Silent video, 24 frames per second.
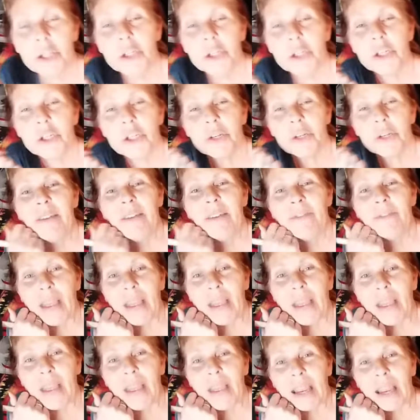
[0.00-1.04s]
you do me a
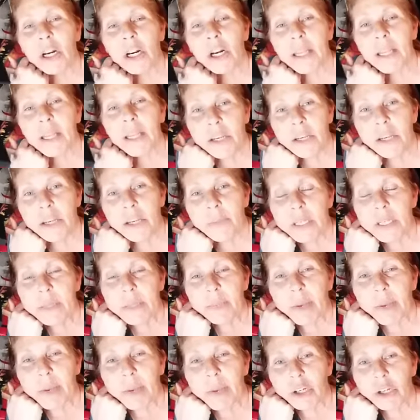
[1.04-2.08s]
favor? Can you post a
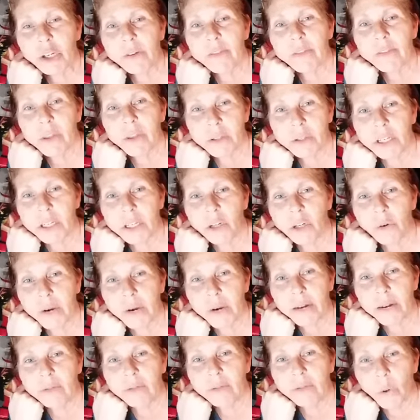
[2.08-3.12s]
picture of those in
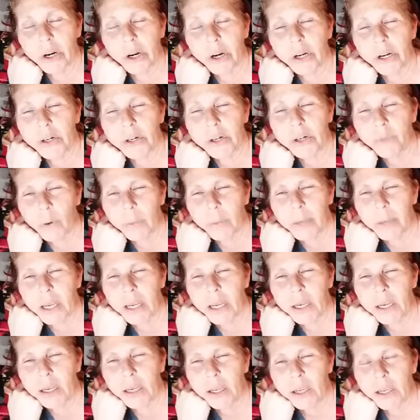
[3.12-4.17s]
Creative Warriors for
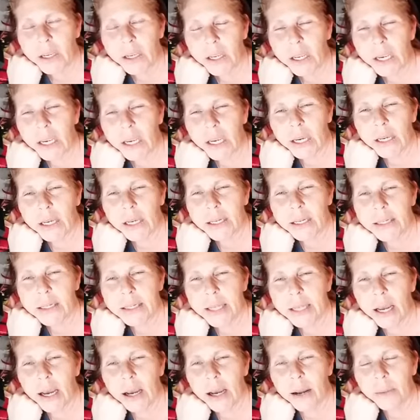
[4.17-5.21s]
me? And
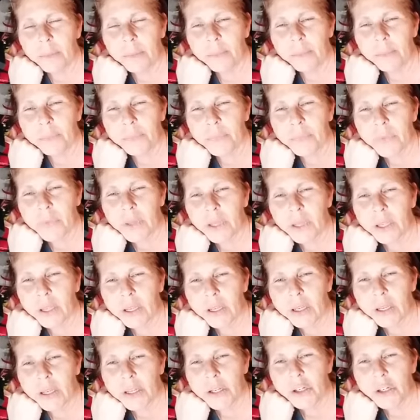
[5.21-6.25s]
um,
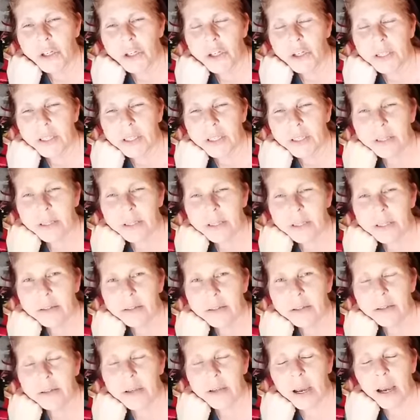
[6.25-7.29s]
just
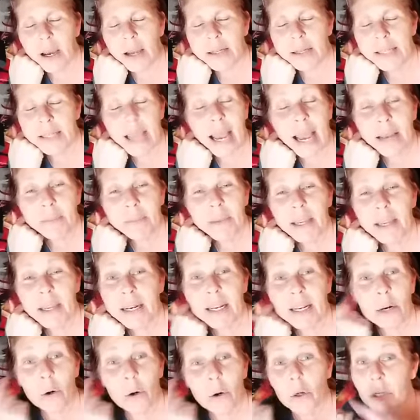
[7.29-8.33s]
uh, tag me in
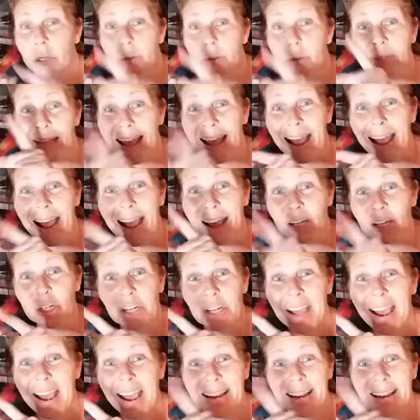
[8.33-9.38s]
it or use the
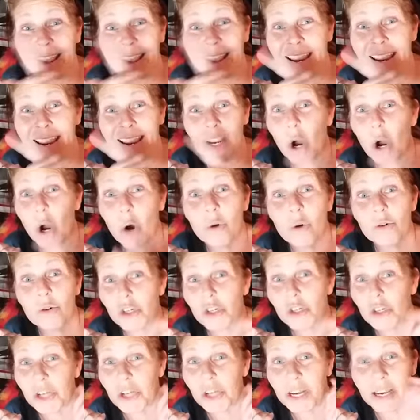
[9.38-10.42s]
hashtag hey
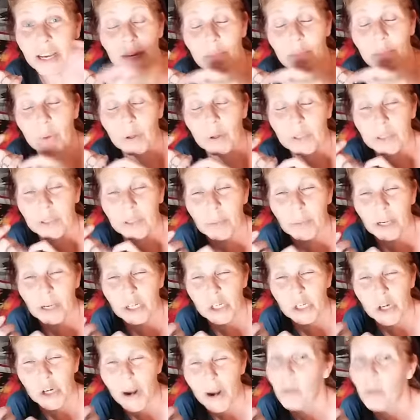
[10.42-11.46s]
coach and post a
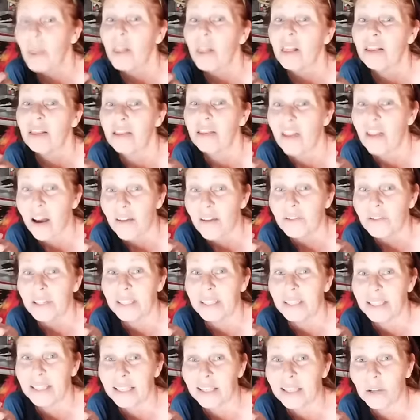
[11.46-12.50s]
picture i would love to
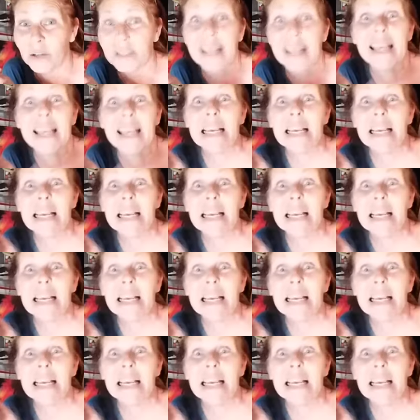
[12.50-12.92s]
see those